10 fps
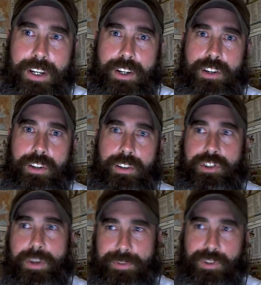
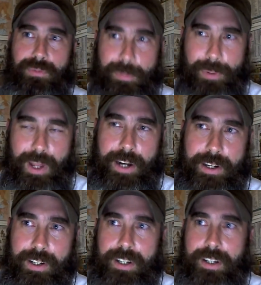Egyptians were black.
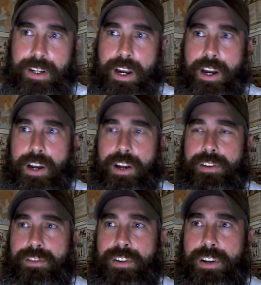
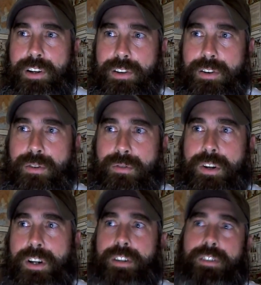And, you know,
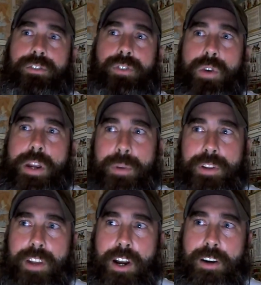so he went
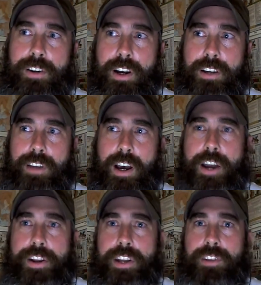there to hide
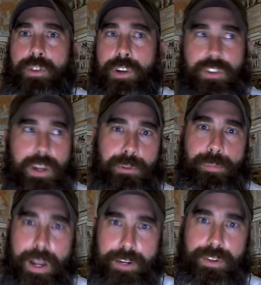in, so because he was
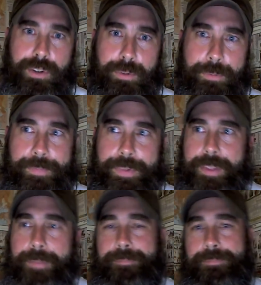black too.
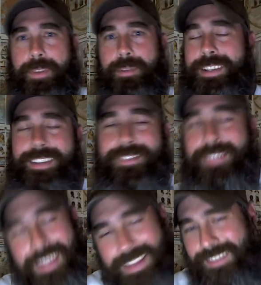But
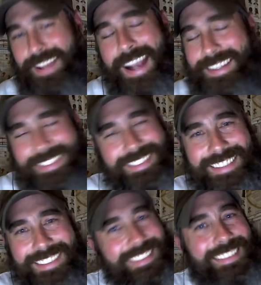the text
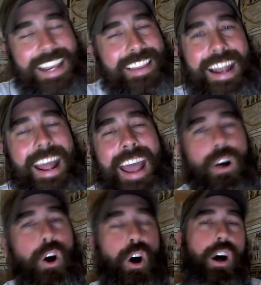doesn't say that at
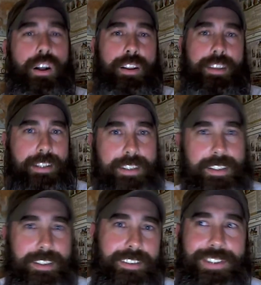all.
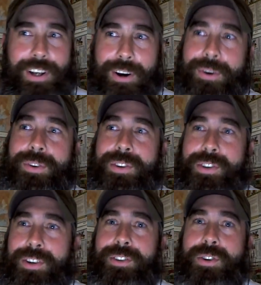So
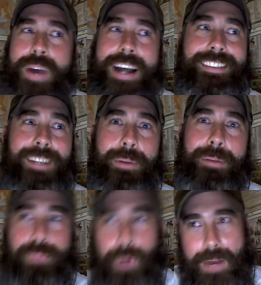you had someone
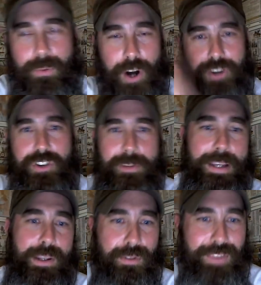brainwash you to
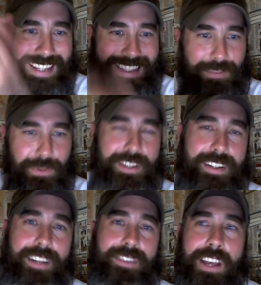make you think that's what the
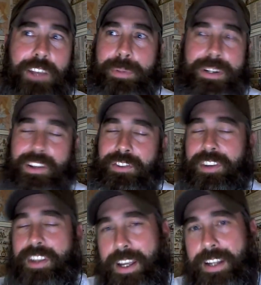text says, but it doesn't say that.